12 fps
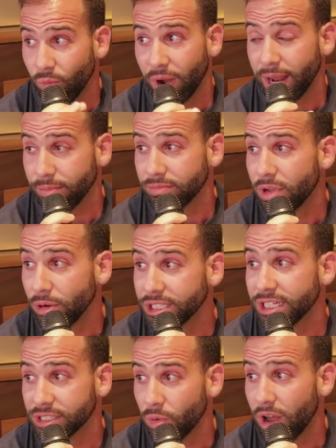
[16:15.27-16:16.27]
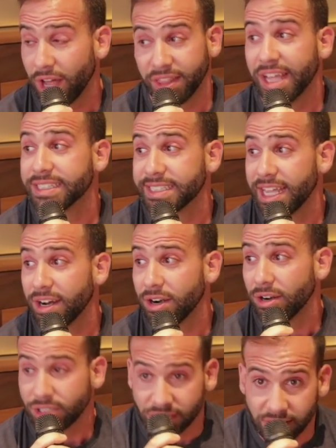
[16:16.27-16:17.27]
when I'm coaching a squat, unless
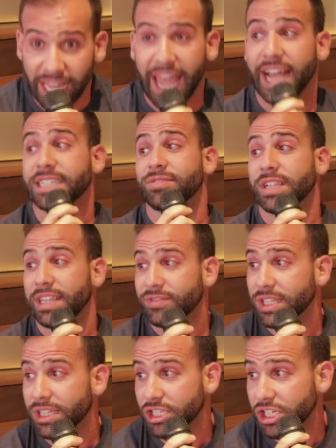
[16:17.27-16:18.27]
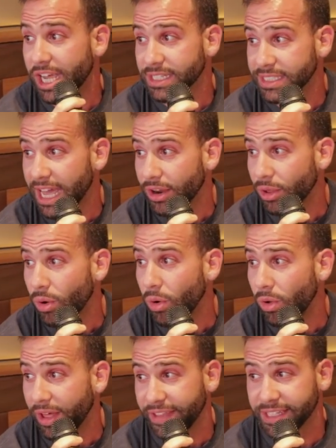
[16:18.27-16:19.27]
they're just actively lifting the chest out of the
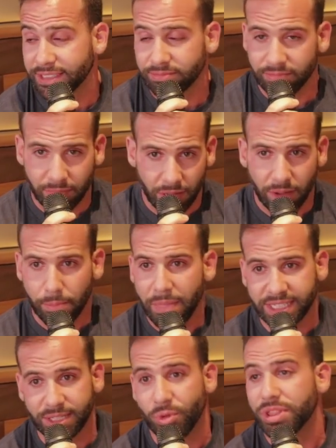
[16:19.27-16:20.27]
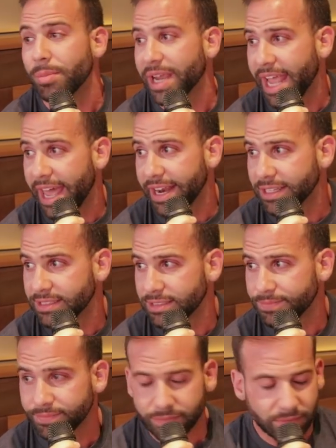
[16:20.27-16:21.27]
hole and that's messing with their
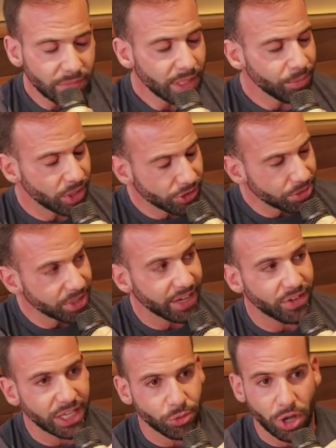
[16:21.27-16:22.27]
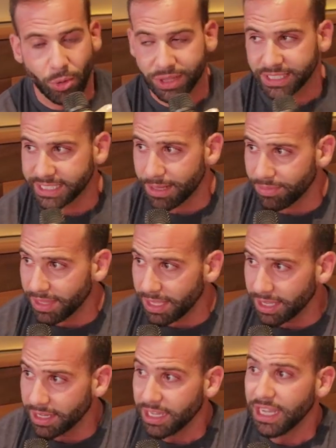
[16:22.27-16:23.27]
mechanics. And ultimately, I feel like we all want the same
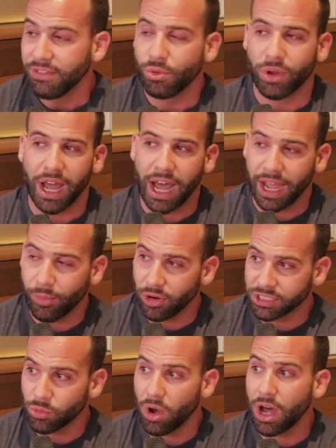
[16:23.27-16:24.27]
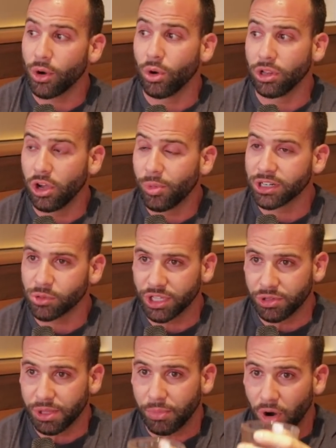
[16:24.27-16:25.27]
thing. If you want a high bar squat or a low bar
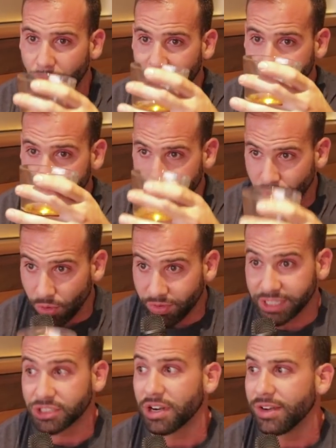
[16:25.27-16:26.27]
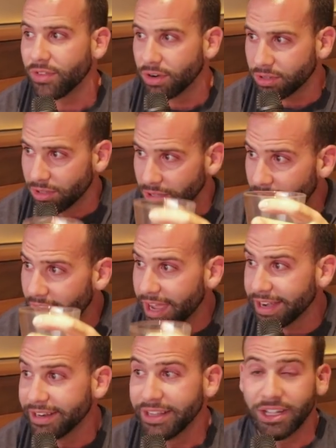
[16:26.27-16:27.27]
squat, you want the barbell to move in a straight vertical
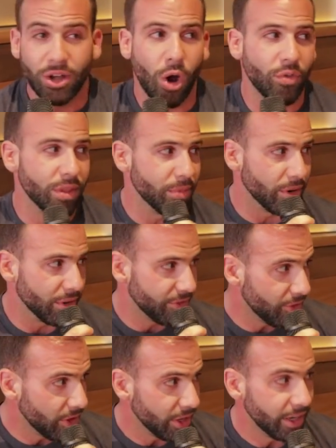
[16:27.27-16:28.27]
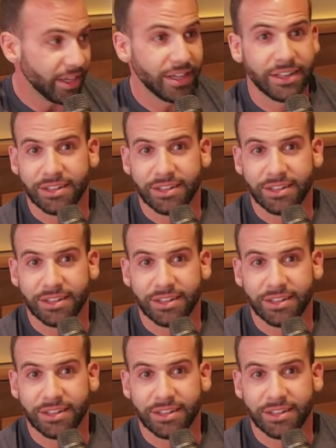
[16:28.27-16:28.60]
line over the middle of the foot.